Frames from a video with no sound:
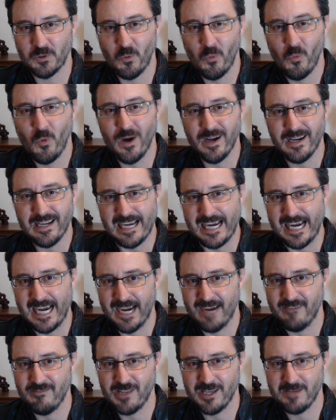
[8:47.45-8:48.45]
What
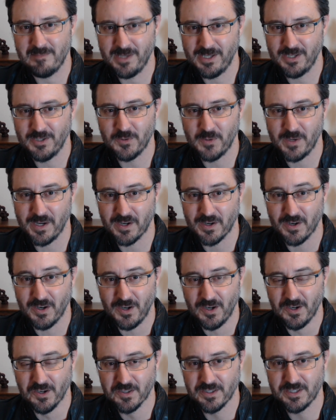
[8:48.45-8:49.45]
have they been doing
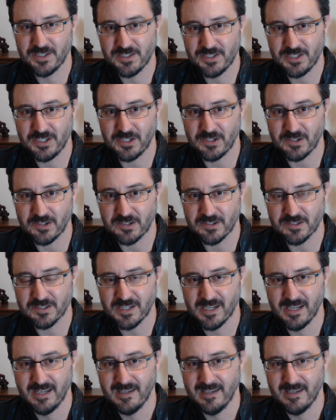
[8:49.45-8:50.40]
all these years